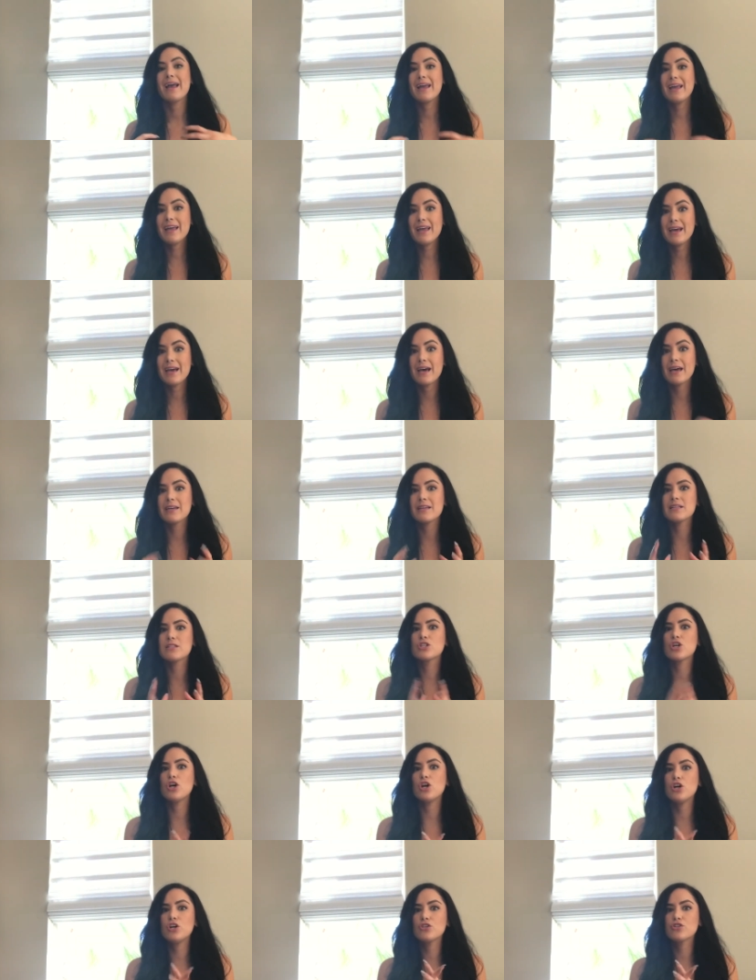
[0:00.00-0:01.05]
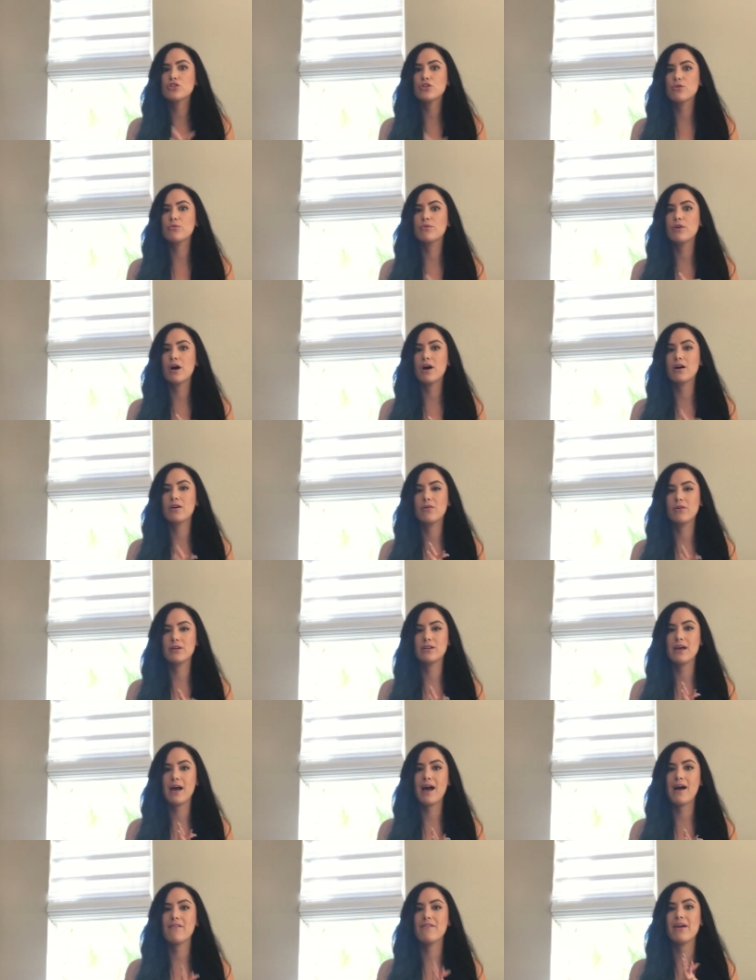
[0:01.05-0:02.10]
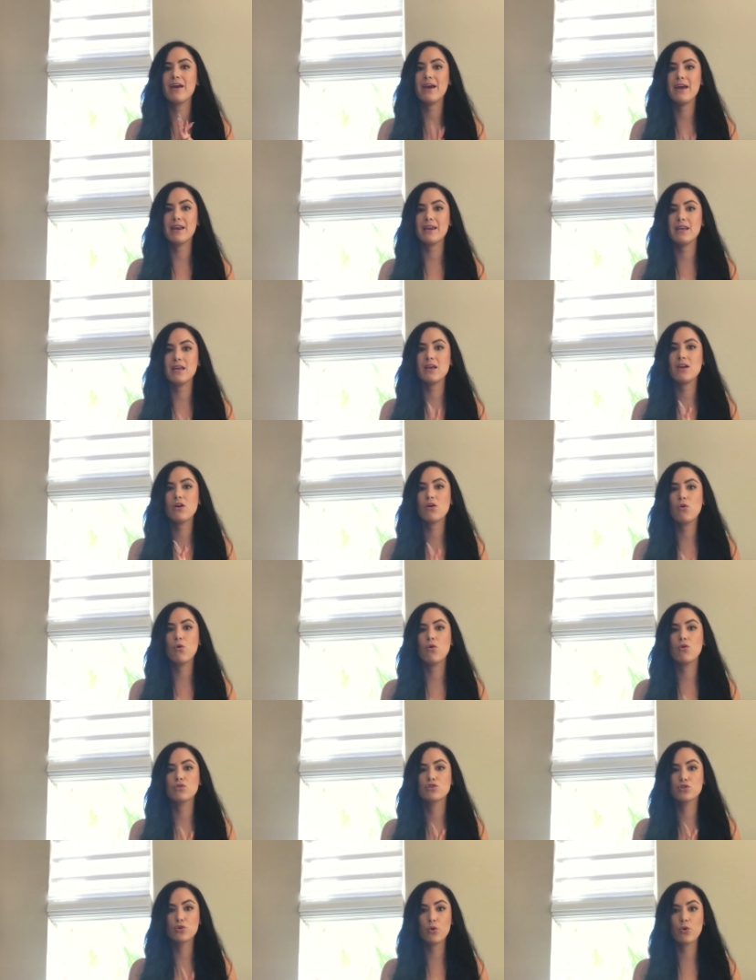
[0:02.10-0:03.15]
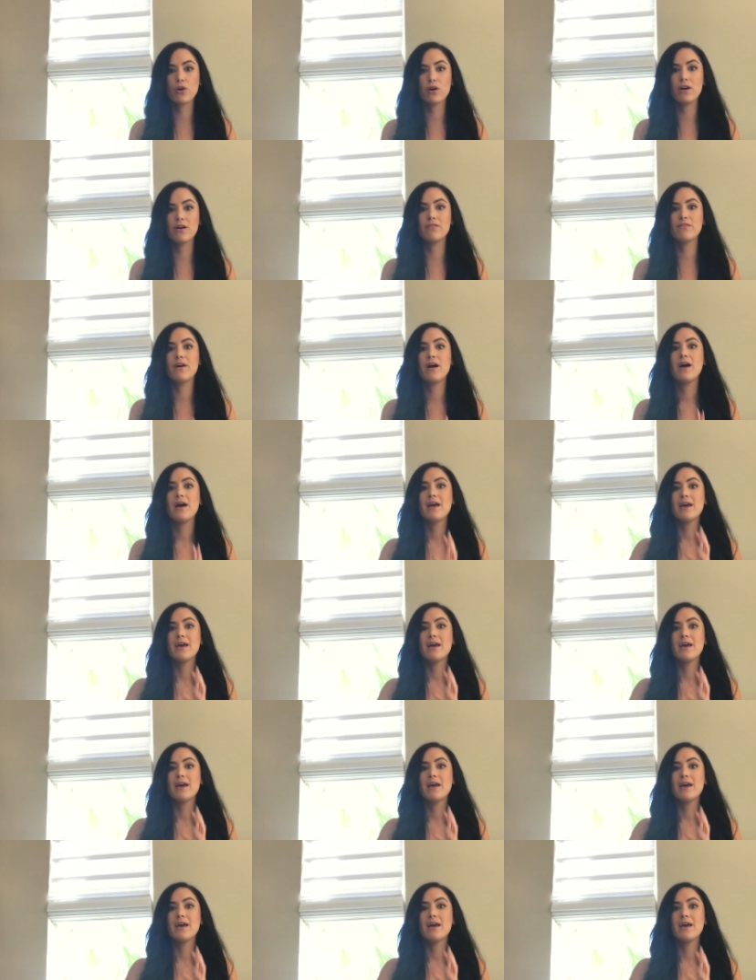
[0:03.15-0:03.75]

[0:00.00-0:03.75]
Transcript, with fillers: And it's also not going to have any sort of